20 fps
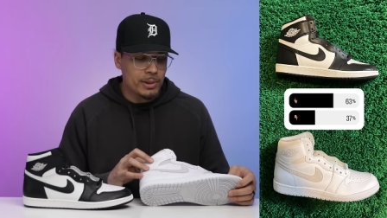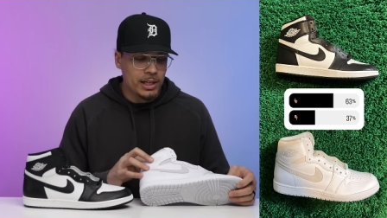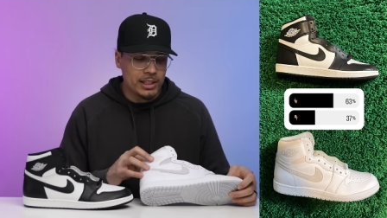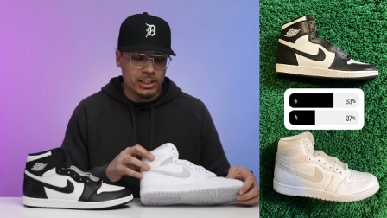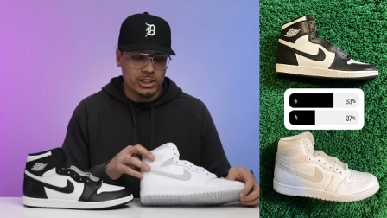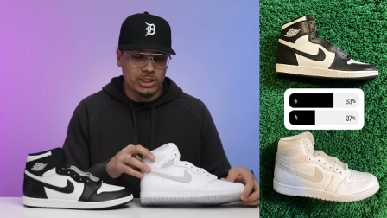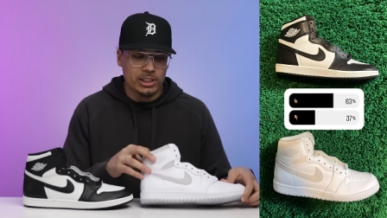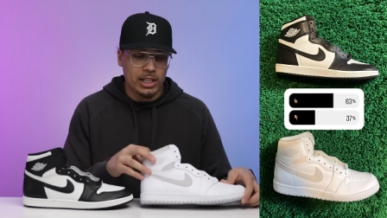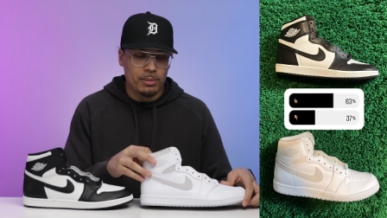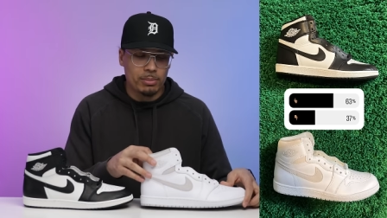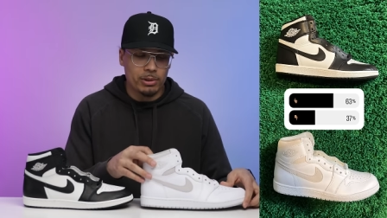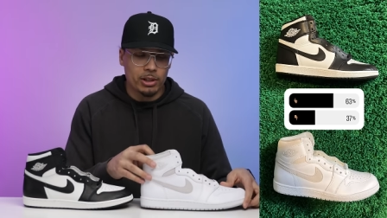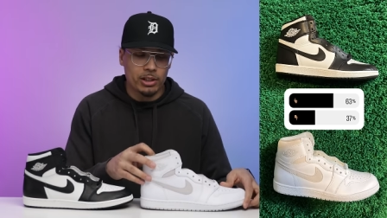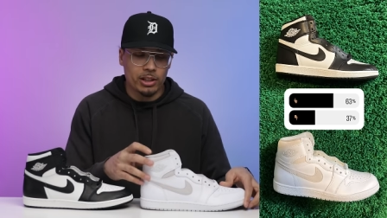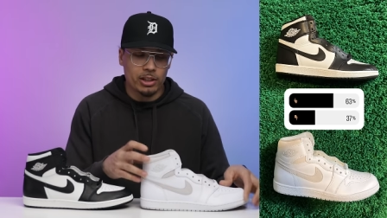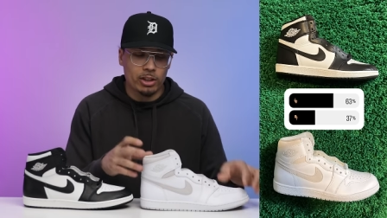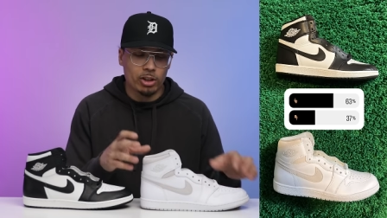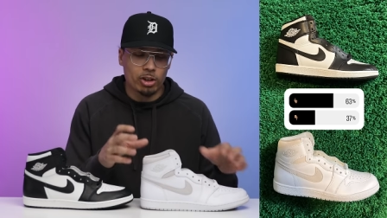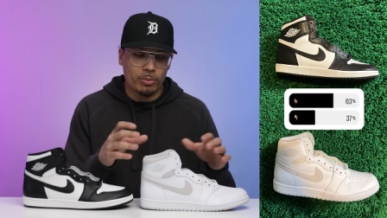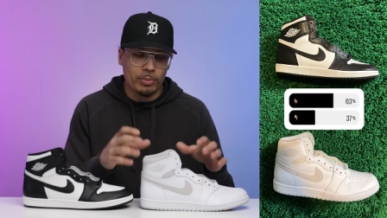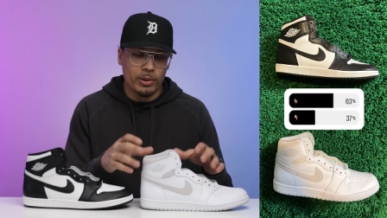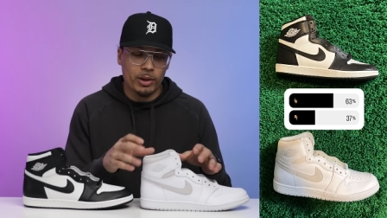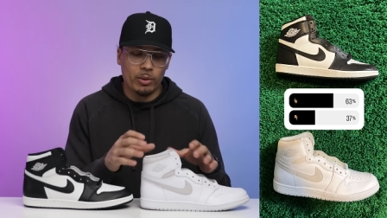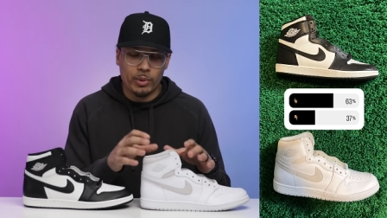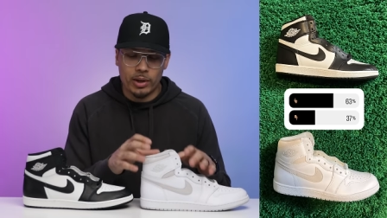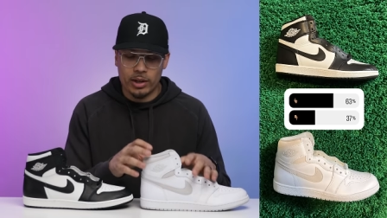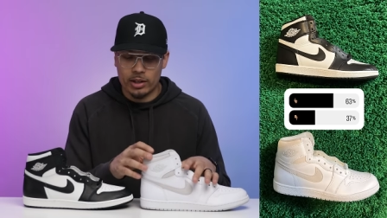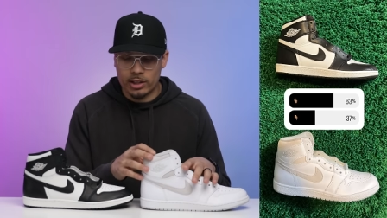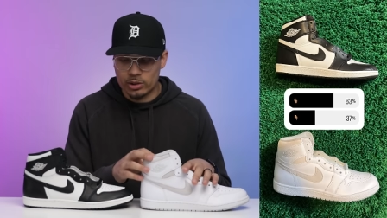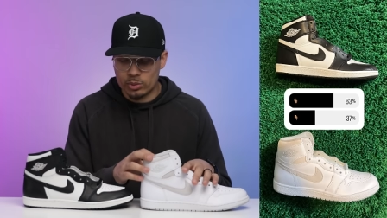make the shape look a little bit
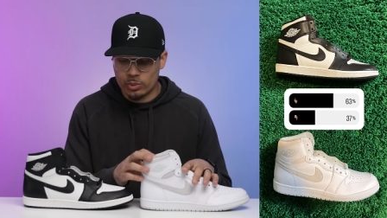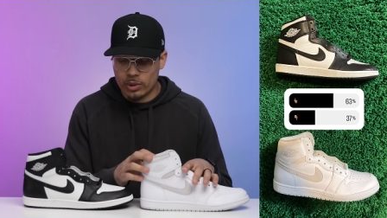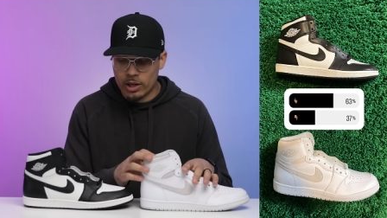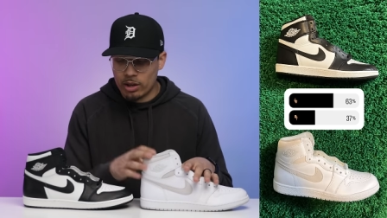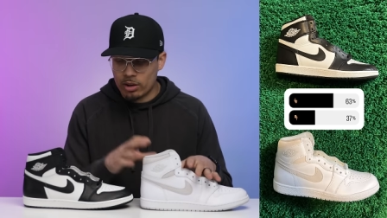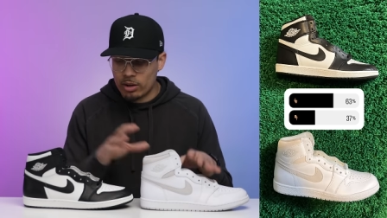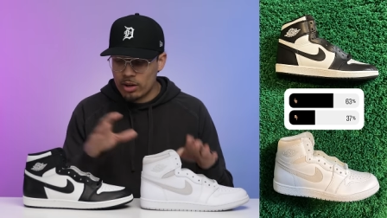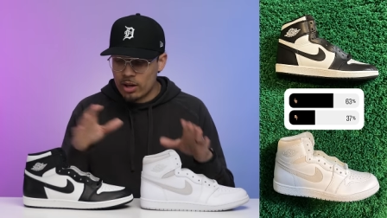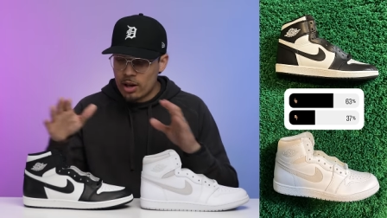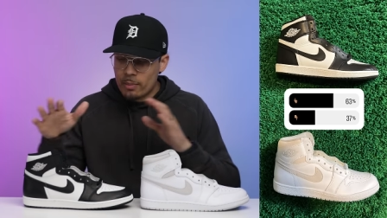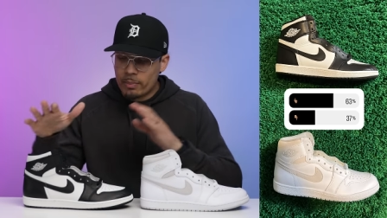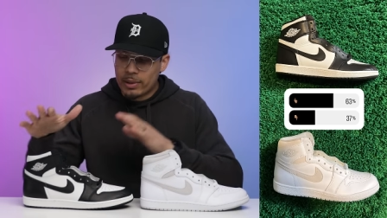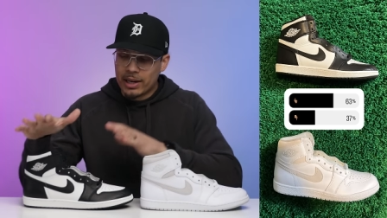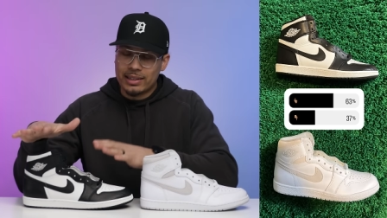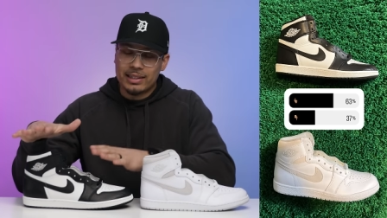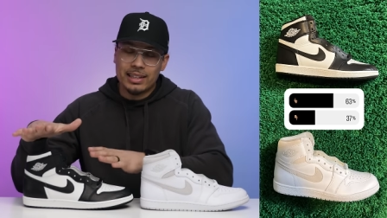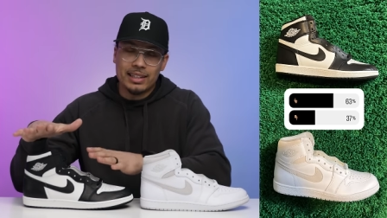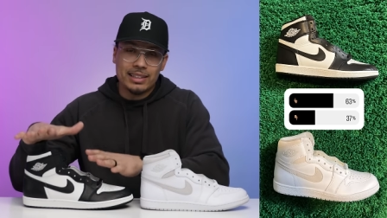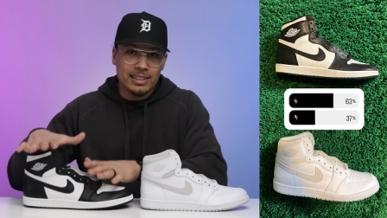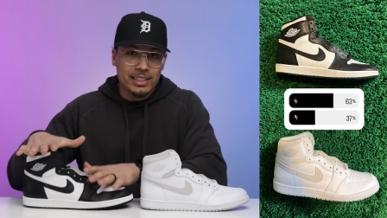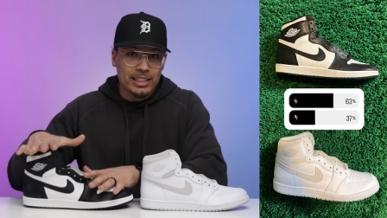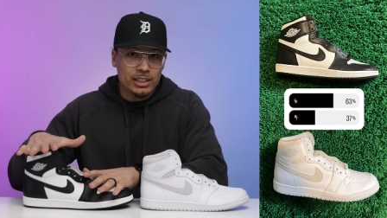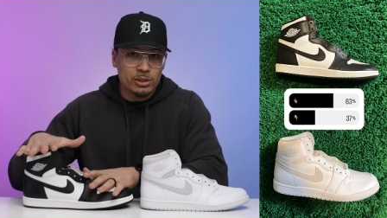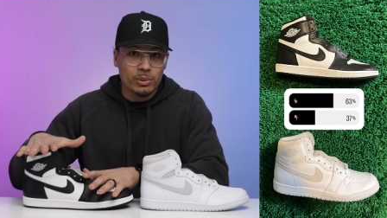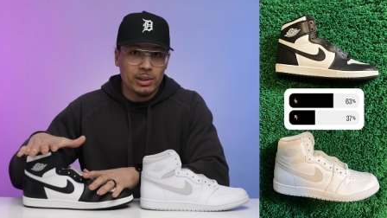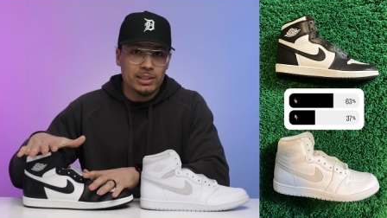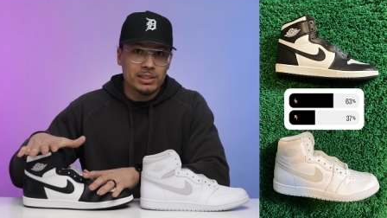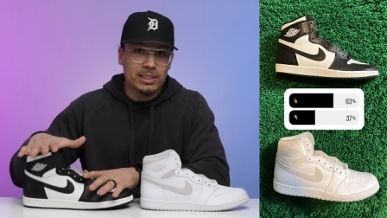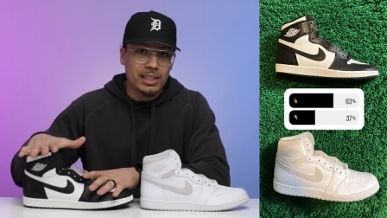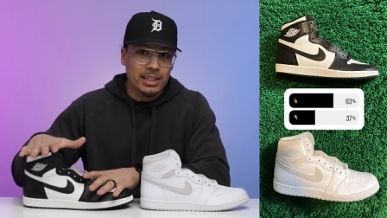weird as well. But I think these
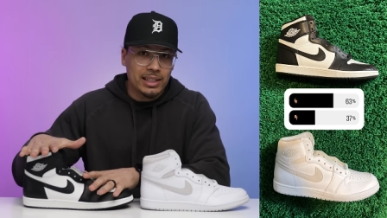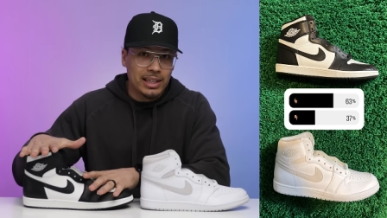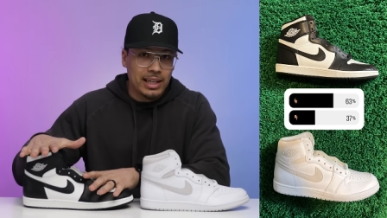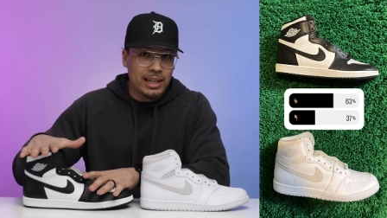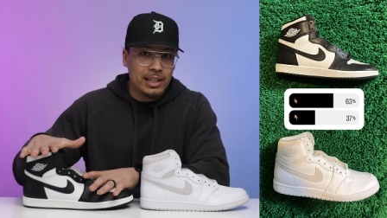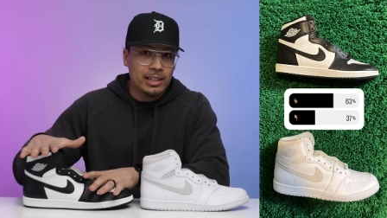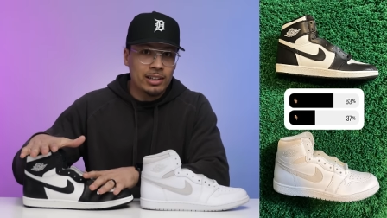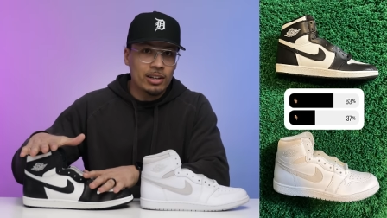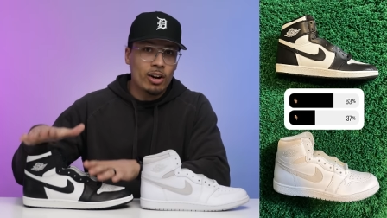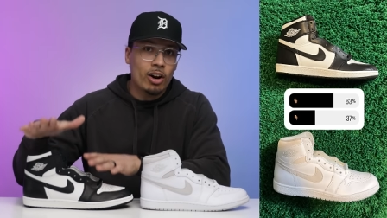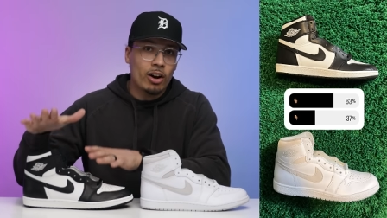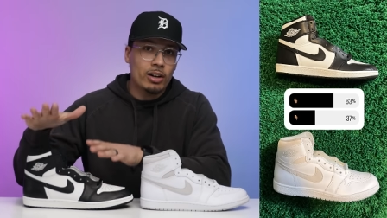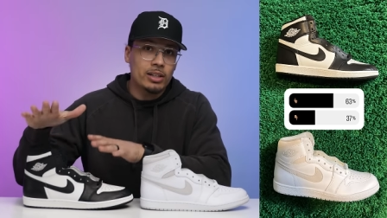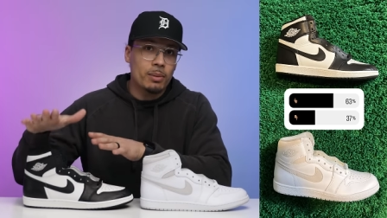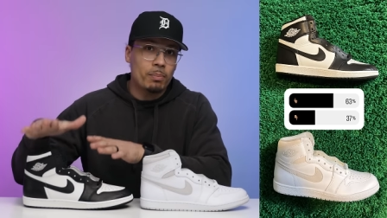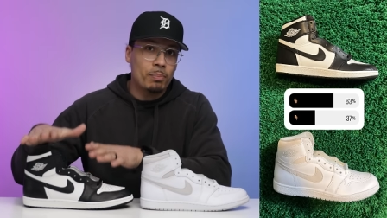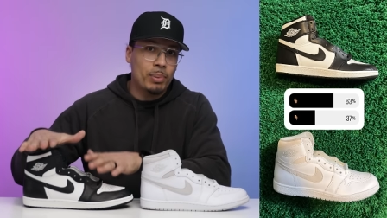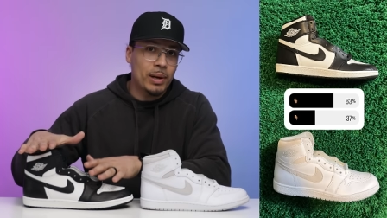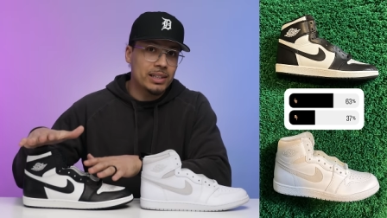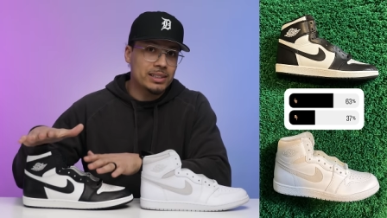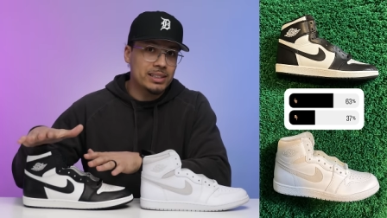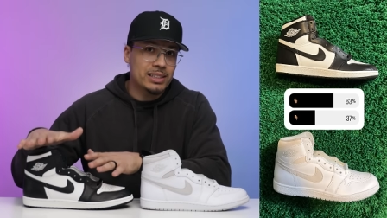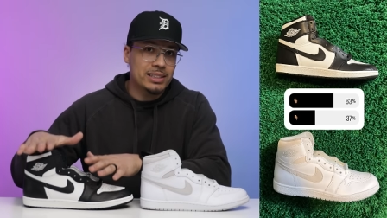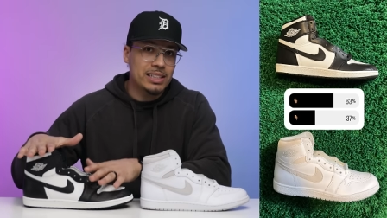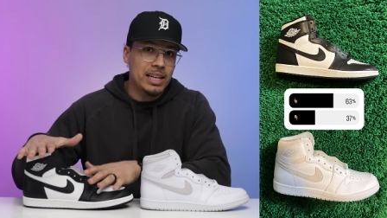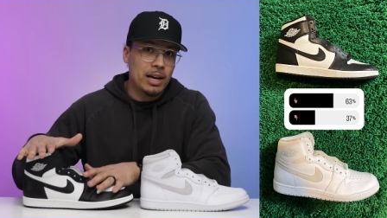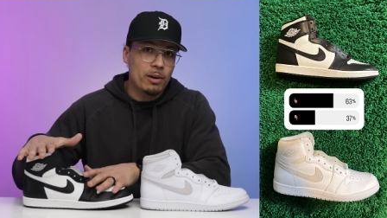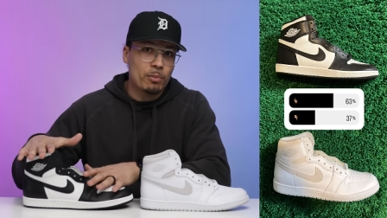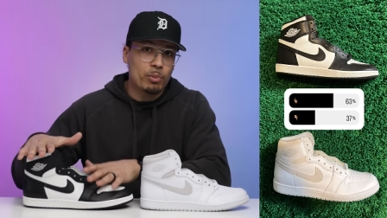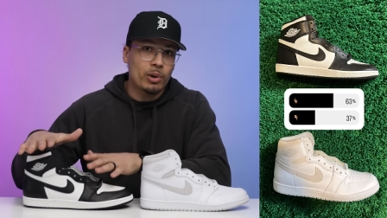ones, again, are the best
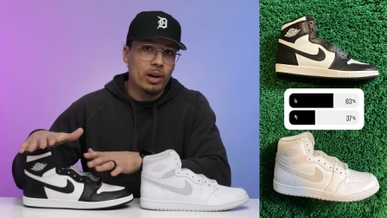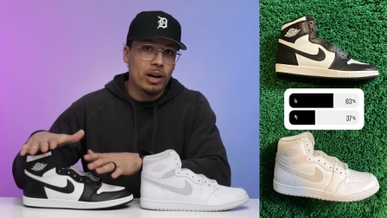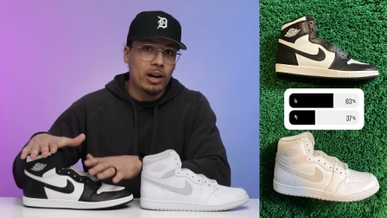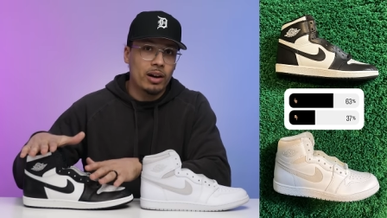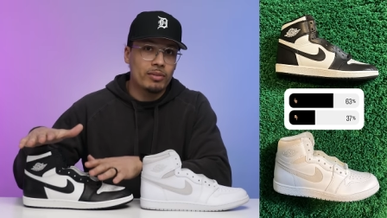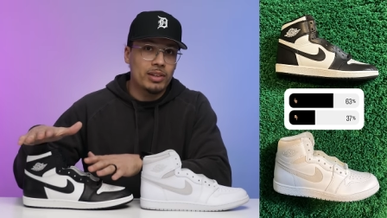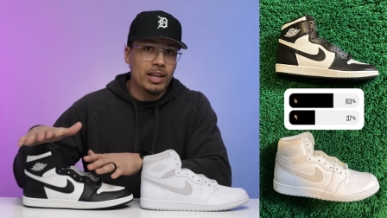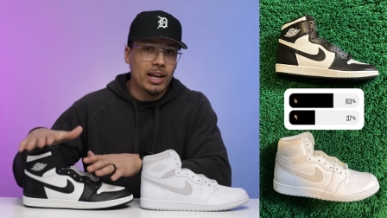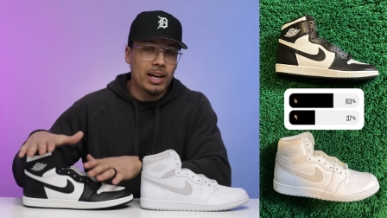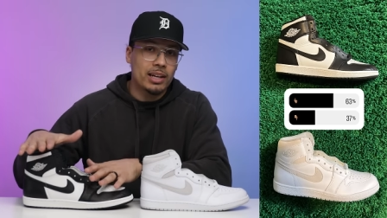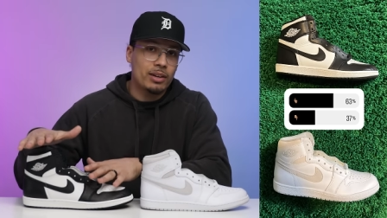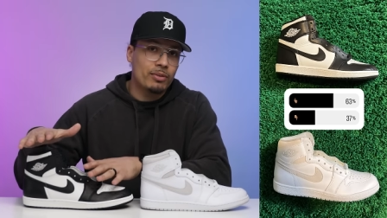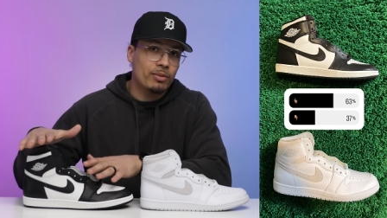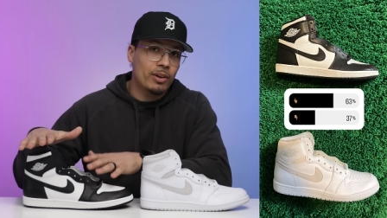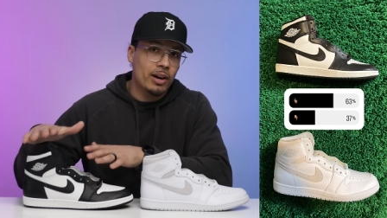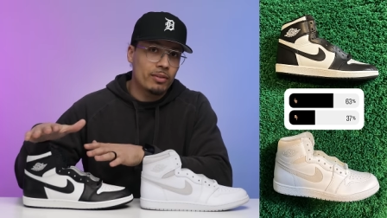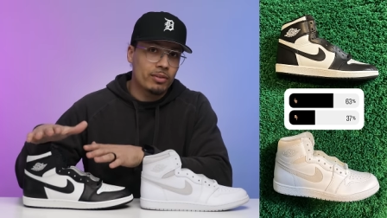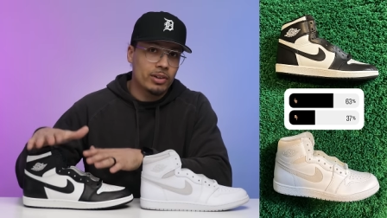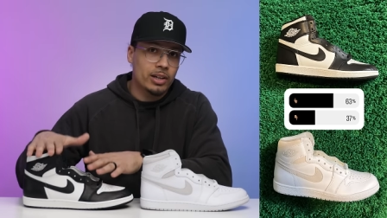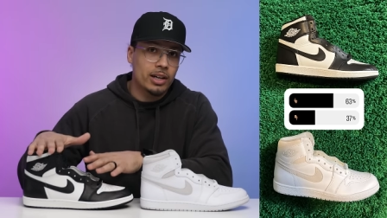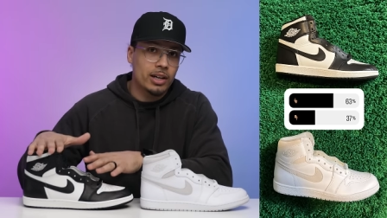example of the 85